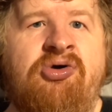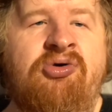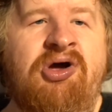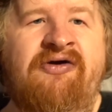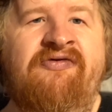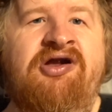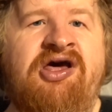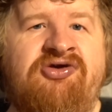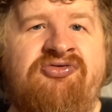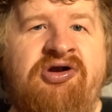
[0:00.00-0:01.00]
whoever
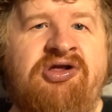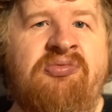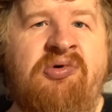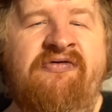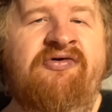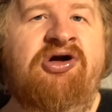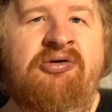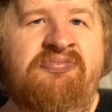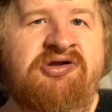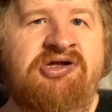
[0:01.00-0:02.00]
is running whatever
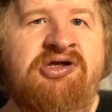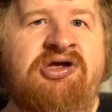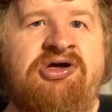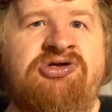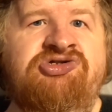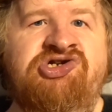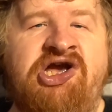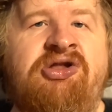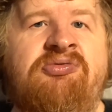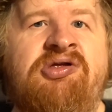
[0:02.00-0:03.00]
company
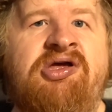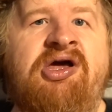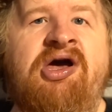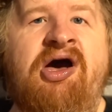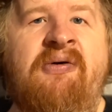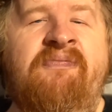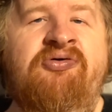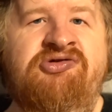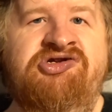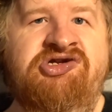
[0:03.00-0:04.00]
genuinely
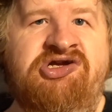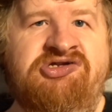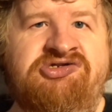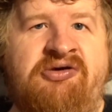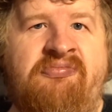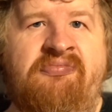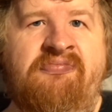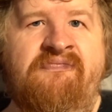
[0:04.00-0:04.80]
appreciates him.